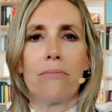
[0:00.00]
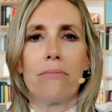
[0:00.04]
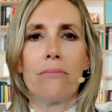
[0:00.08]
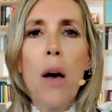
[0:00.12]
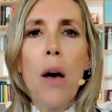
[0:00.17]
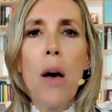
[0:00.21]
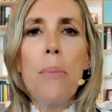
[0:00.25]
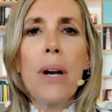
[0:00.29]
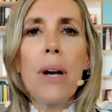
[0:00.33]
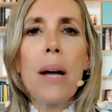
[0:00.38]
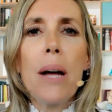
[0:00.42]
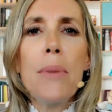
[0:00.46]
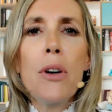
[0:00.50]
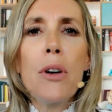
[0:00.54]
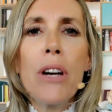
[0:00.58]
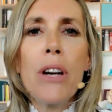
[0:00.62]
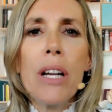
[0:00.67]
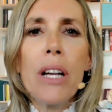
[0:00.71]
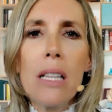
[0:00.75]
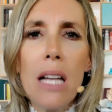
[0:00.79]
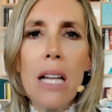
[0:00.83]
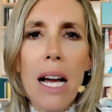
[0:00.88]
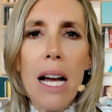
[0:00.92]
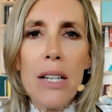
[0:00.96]
But I'm more
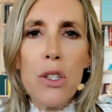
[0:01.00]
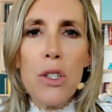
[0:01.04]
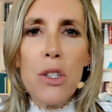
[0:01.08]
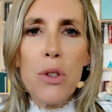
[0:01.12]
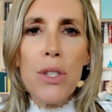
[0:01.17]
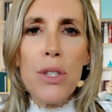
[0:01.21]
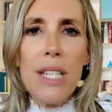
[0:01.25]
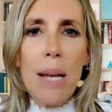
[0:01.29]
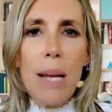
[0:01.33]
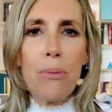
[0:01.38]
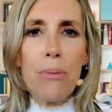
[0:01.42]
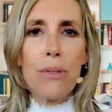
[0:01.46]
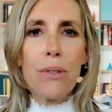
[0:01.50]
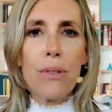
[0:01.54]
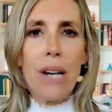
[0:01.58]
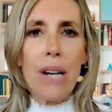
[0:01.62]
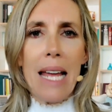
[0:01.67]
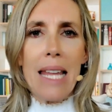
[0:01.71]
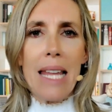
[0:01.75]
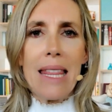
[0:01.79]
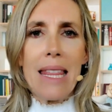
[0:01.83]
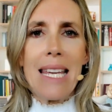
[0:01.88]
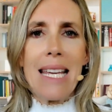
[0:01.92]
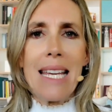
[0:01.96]
inclined to
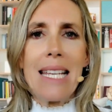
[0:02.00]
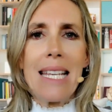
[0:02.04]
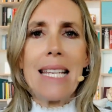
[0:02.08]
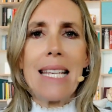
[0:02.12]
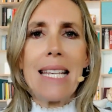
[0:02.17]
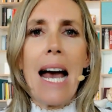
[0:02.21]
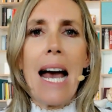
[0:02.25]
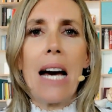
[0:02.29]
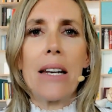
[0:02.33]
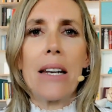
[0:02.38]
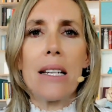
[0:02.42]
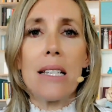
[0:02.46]
separate these out,